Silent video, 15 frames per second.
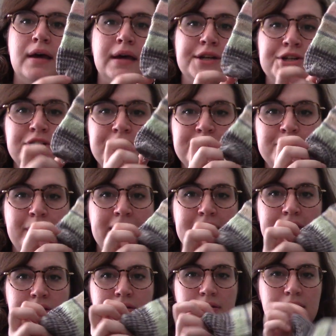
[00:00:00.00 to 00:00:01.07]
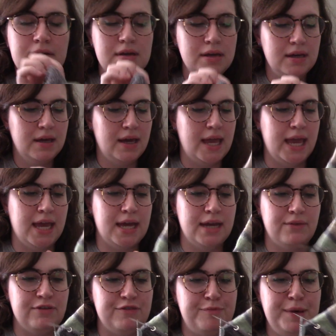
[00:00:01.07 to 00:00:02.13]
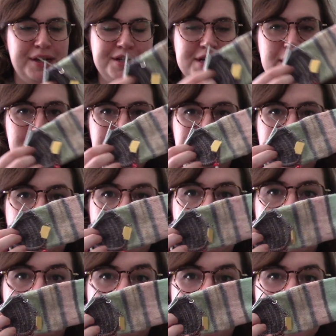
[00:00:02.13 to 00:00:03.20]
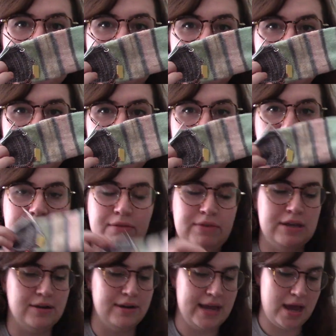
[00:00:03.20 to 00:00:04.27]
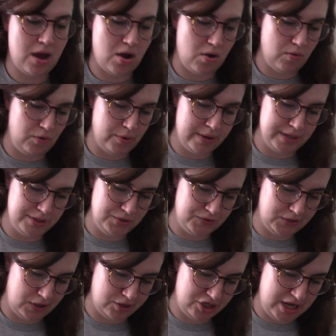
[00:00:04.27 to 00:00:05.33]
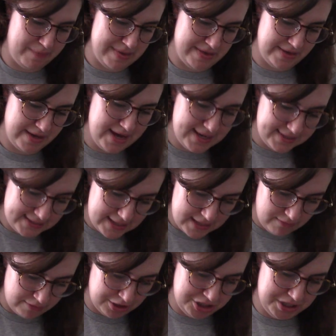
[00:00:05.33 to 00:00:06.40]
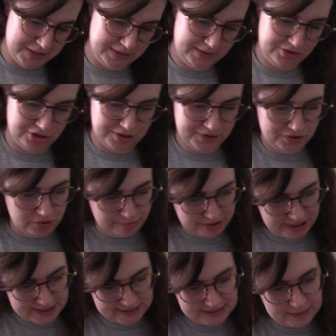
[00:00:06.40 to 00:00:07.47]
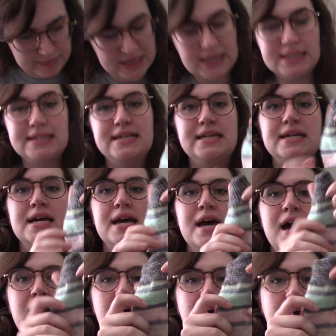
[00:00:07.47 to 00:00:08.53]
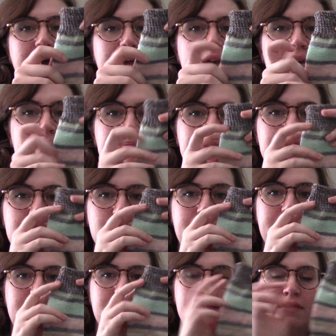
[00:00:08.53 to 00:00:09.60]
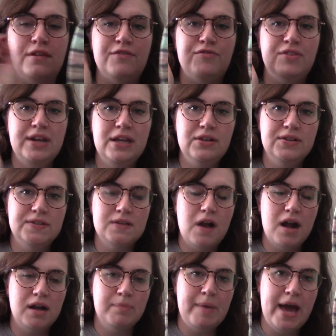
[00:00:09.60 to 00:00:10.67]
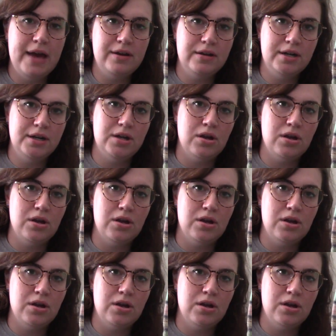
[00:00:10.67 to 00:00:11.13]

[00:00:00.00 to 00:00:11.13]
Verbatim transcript: turned my heel. And we've picked up for everything and we are now going to start shaping the gusset, which is just super easy peasy. I am doing the vanilla sock pattern